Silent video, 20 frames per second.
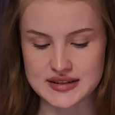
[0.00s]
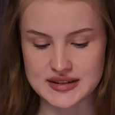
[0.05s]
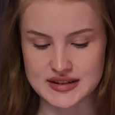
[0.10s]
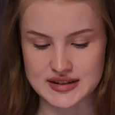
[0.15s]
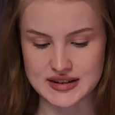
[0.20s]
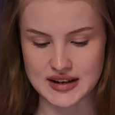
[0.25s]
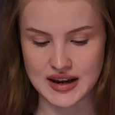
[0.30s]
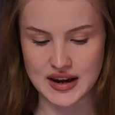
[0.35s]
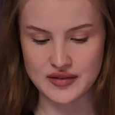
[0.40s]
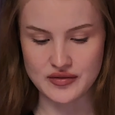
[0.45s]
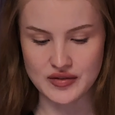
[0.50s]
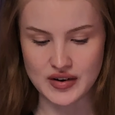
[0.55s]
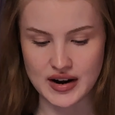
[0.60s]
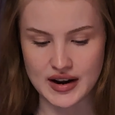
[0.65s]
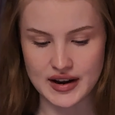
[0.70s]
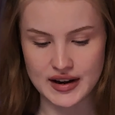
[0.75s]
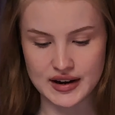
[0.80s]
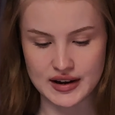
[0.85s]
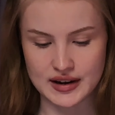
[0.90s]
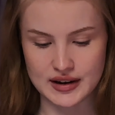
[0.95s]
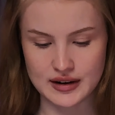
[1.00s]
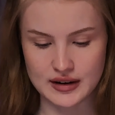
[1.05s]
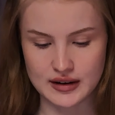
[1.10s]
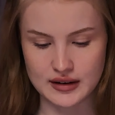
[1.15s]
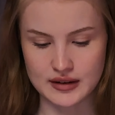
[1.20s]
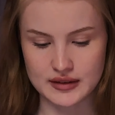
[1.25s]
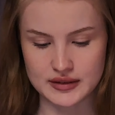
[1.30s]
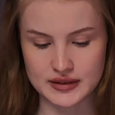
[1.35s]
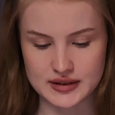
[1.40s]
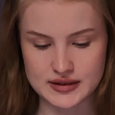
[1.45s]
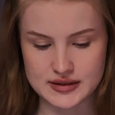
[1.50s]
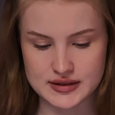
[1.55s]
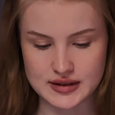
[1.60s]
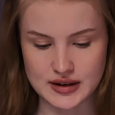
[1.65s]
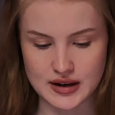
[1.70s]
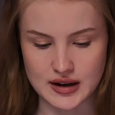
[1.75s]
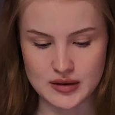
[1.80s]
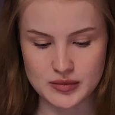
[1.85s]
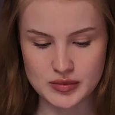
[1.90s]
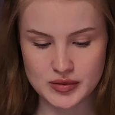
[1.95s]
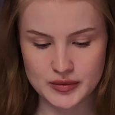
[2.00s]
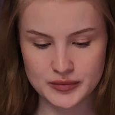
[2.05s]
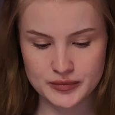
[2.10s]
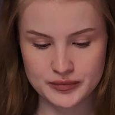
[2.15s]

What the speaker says: save icon on the top,